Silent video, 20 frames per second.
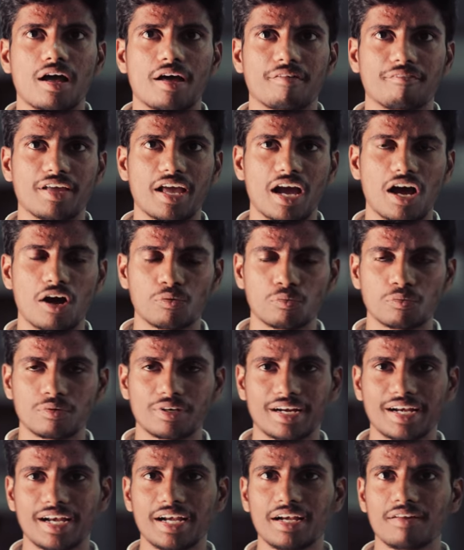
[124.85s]
we have
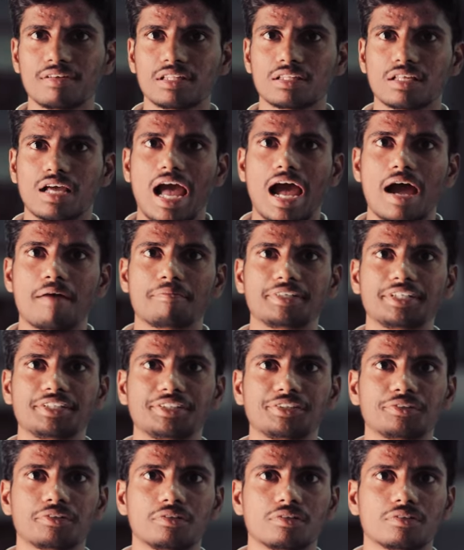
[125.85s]
trained with
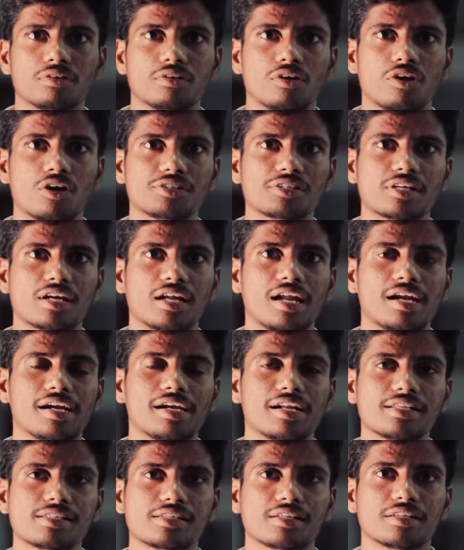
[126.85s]
aptitude, logical and
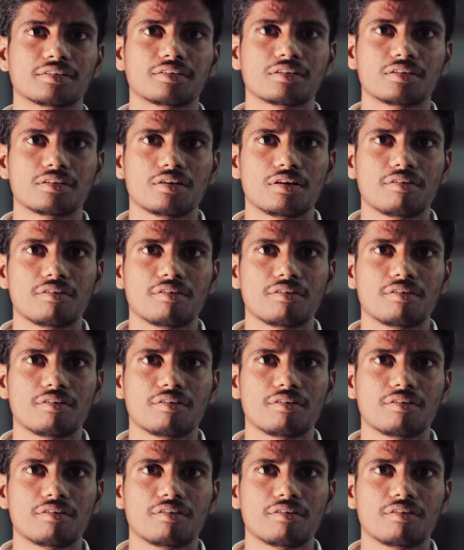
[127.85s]
reasoning,